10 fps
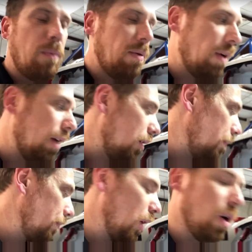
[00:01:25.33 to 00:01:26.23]
we found a
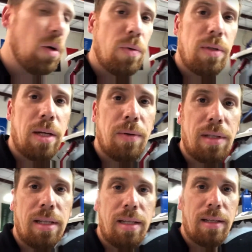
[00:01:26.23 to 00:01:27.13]
hose that was
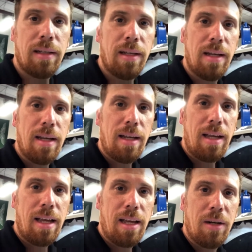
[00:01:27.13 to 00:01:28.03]
leaking,
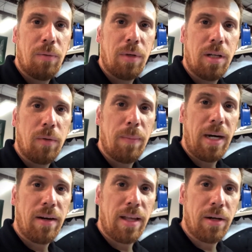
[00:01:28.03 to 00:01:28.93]
and we're going to
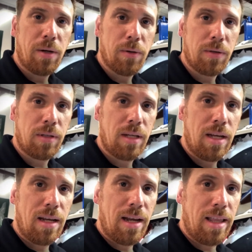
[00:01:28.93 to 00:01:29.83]
repair that hose.
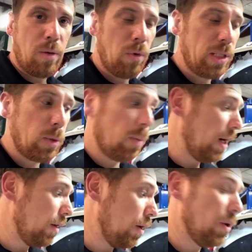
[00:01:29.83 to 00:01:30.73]
And then once we
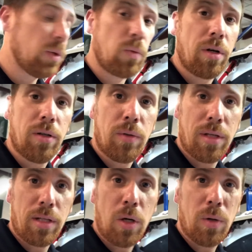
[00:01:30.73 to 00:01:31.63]
repair the hose, we're going
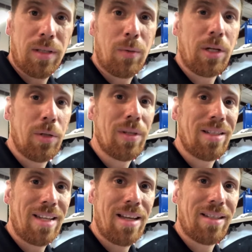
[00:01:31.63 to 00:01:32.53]
to do
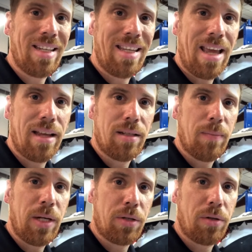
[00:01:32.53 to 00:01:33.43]
this test again to
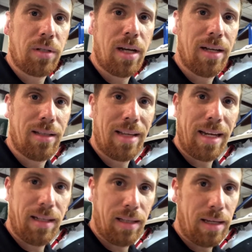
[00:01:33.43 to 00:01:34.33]
make sure there's not a
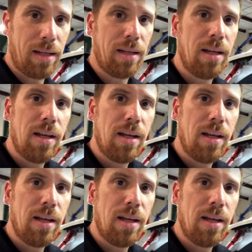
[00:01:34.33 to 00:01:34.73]
second leak.